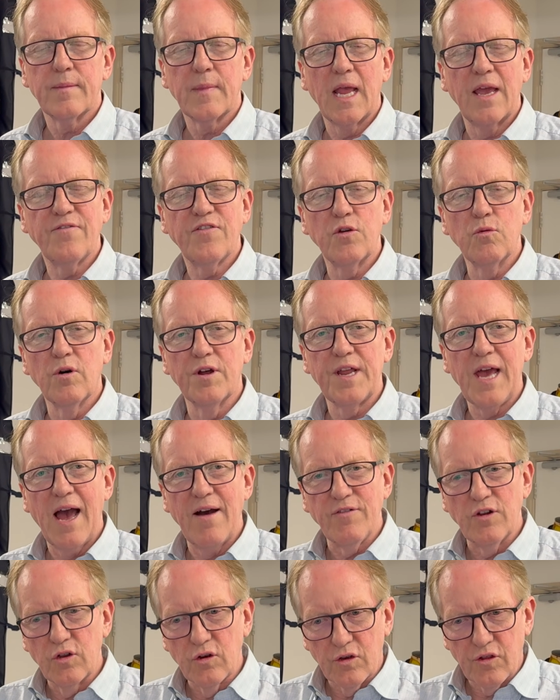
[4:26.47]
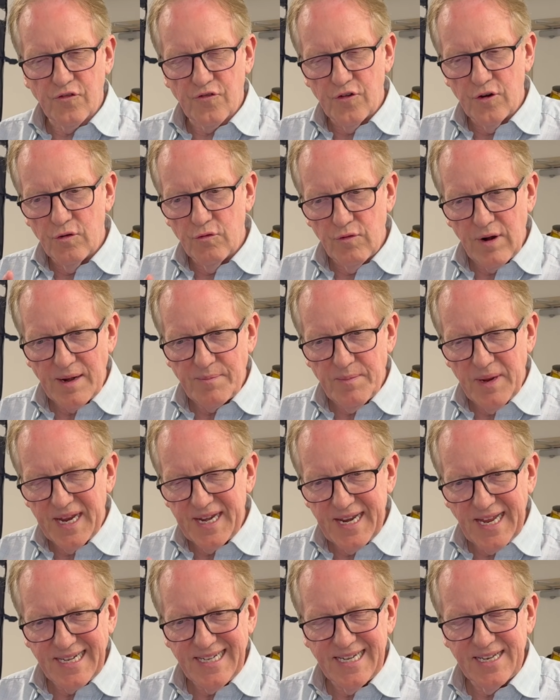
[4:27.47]
If you want to have a look through Redmayne
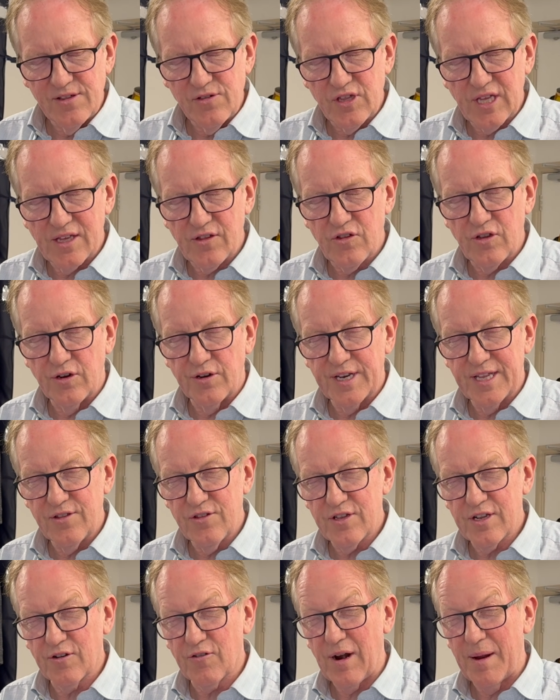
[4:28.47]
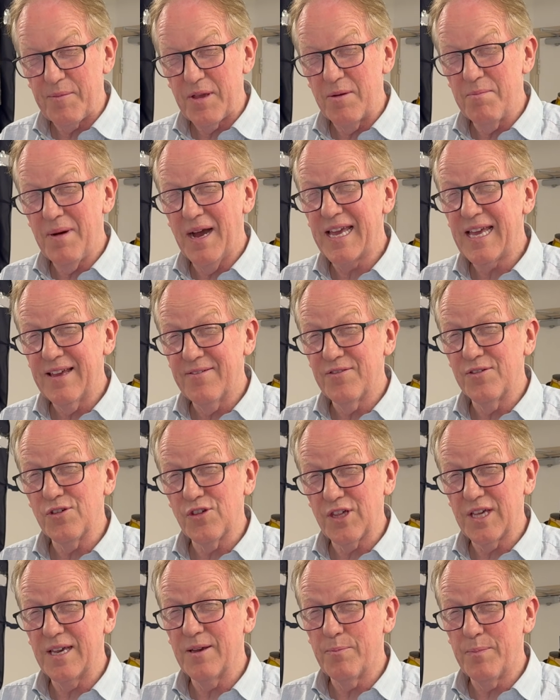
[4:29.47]
1860 on Instagram, you might even
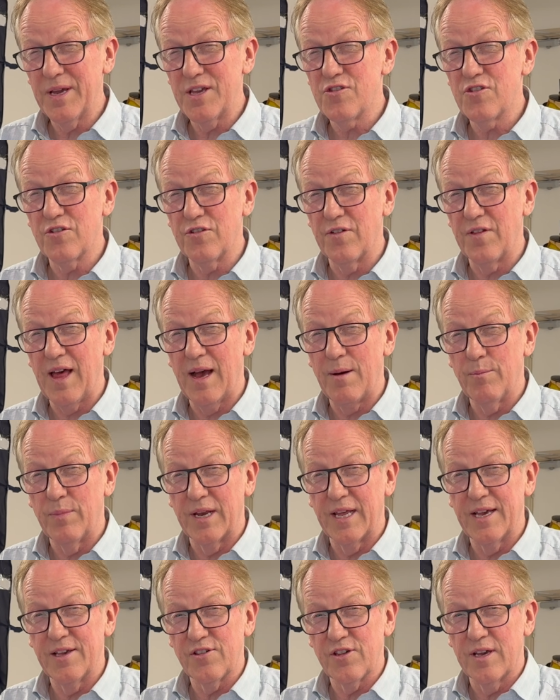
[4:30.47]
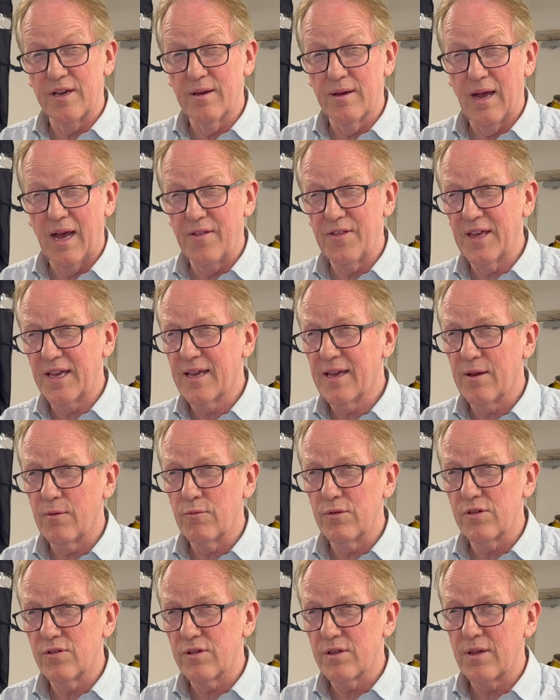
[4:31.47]
see a picture of that blazer. I think it
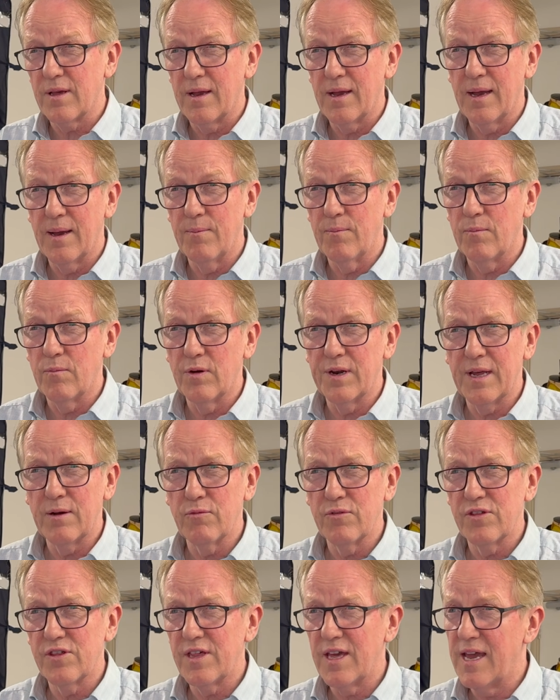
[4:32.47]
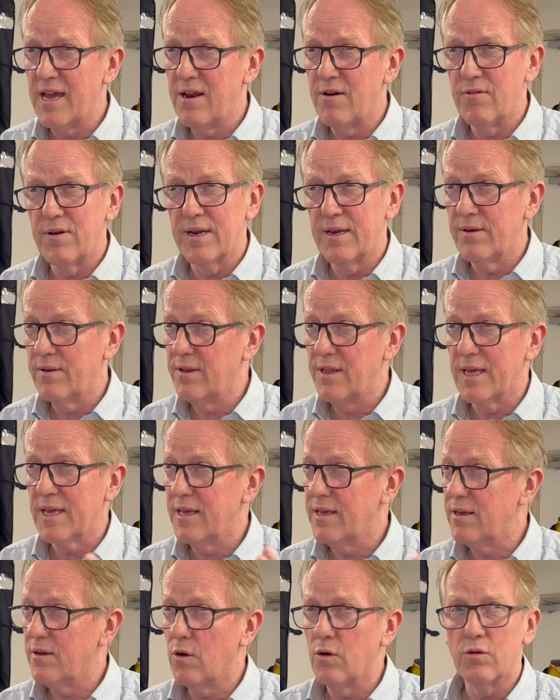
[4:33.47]
was when I was there in
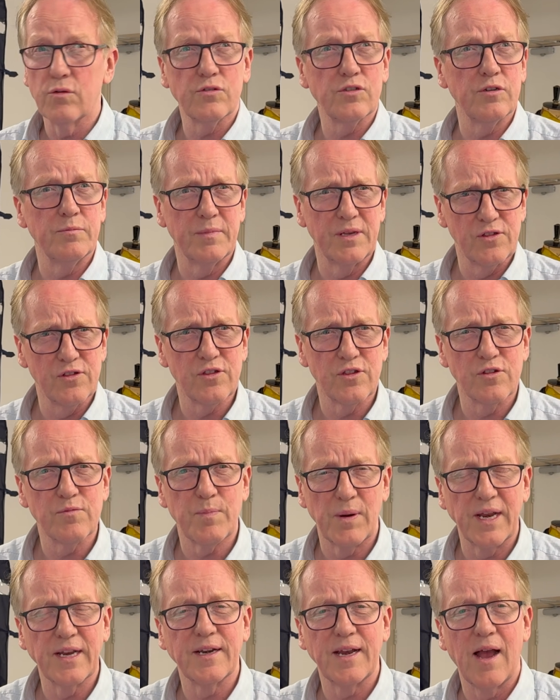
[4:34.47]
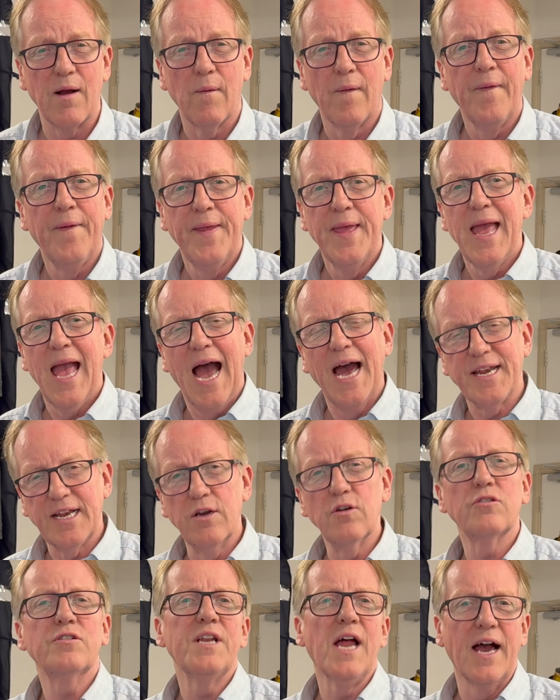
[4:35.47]
the autumn, it's the spring now. And it
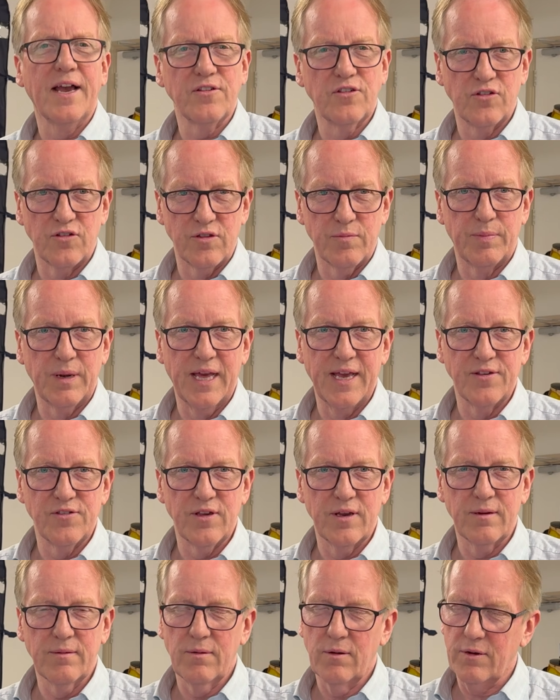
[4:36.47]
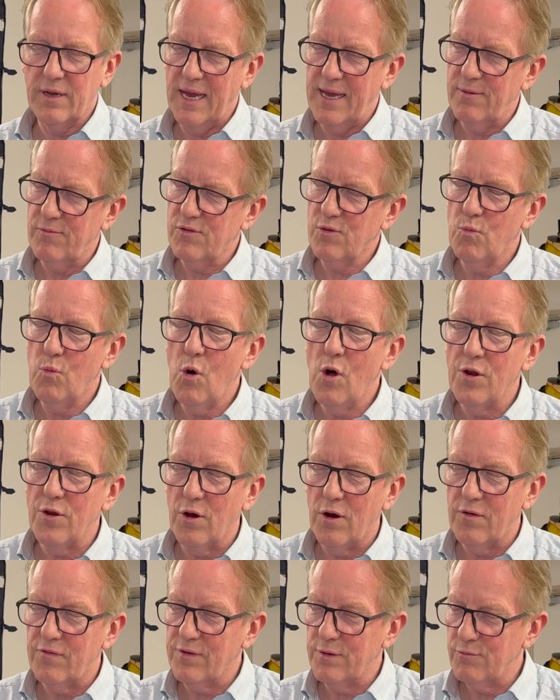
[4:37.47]
looked nice as a blazer. Okay, it was a
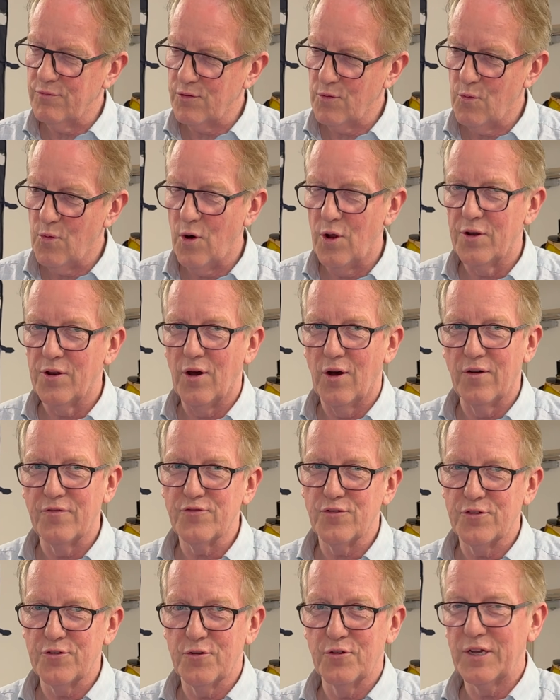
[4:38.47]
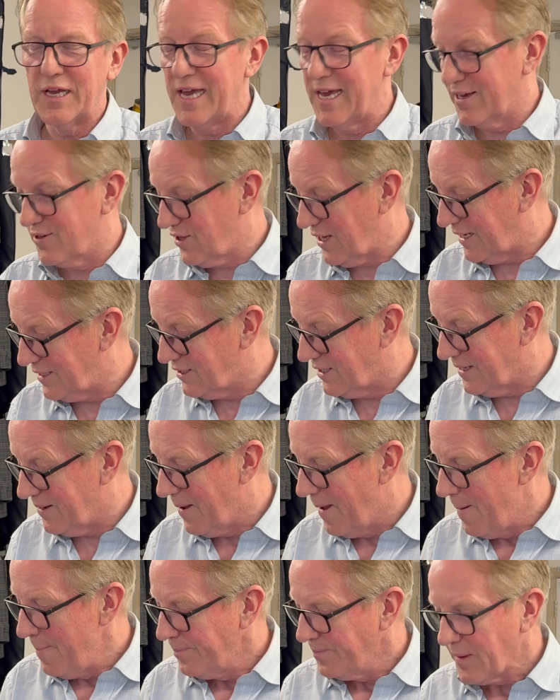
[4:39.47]
one-off, so don't get excited.
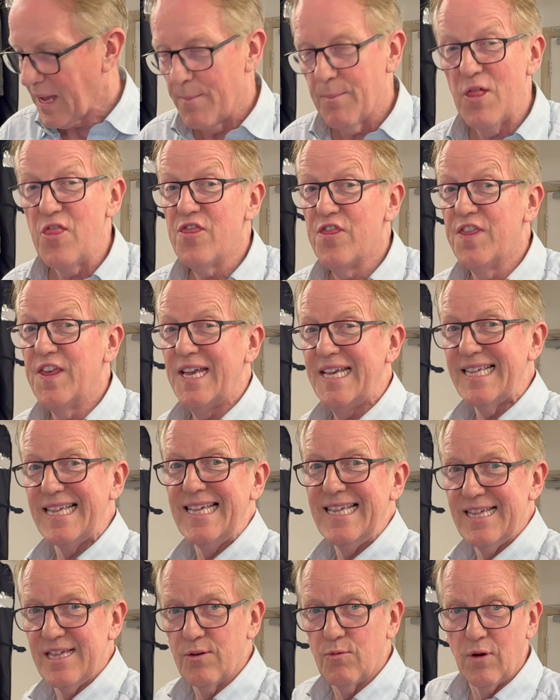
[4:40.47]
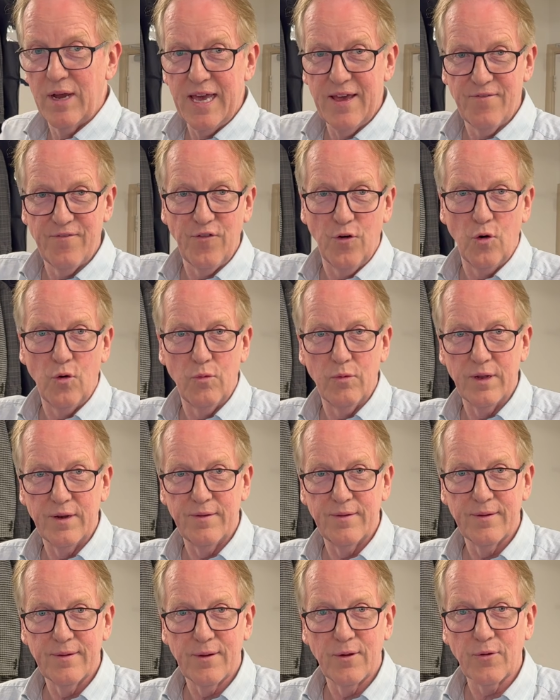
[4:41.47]
But this is the way forward,
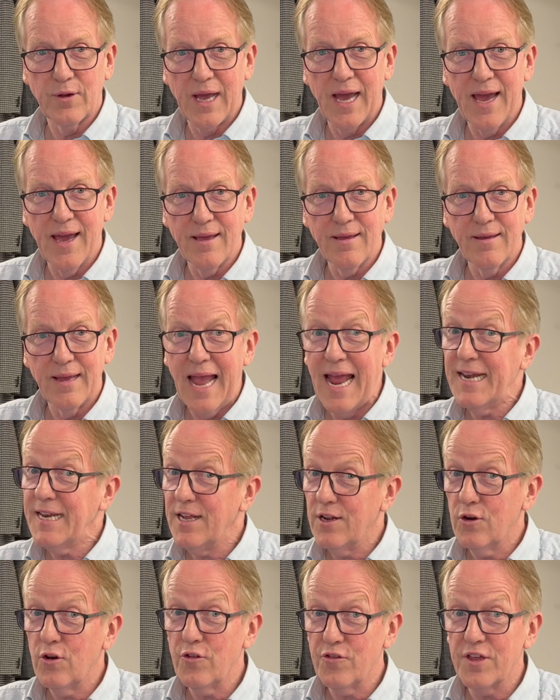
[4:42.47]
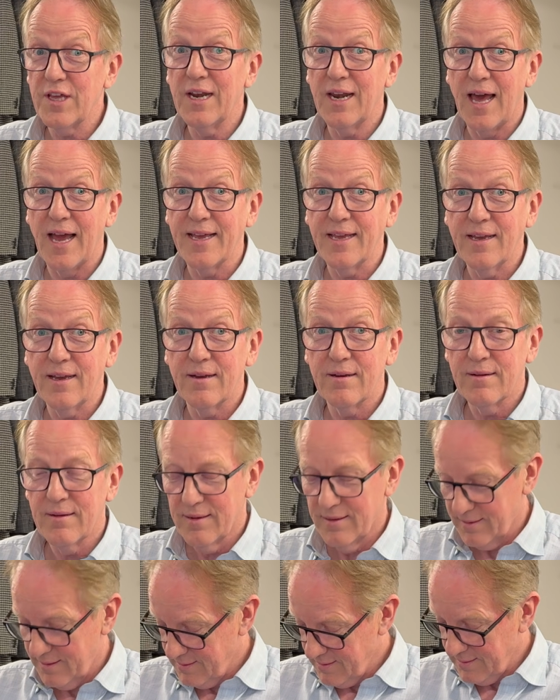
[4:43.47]
okay? Any cloth you like,
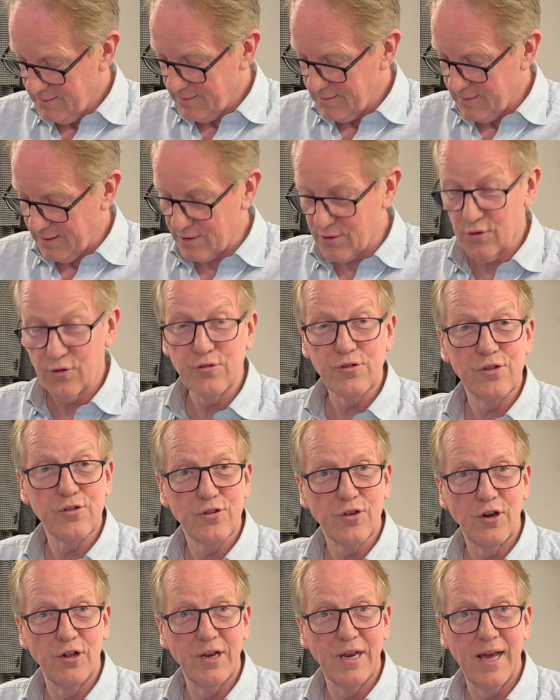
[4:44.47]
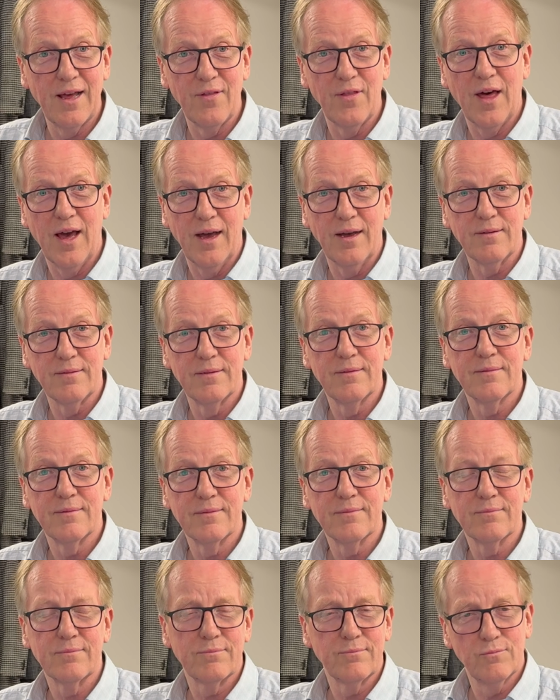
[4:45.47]
as long as it's cut like that.
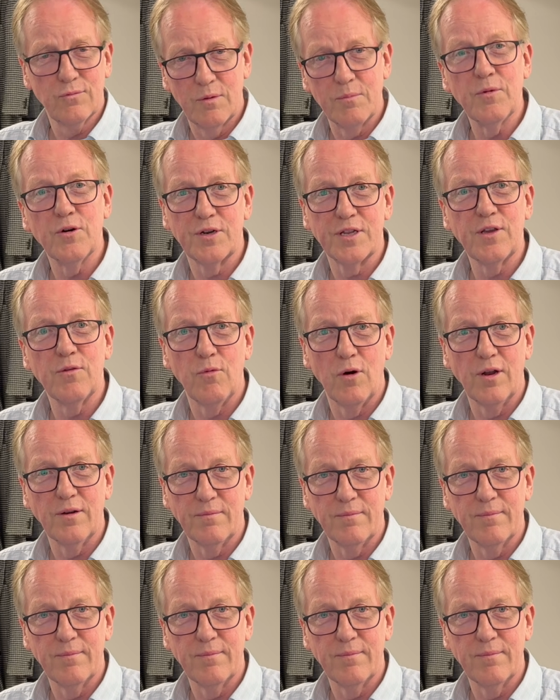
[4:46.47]
What more do you want?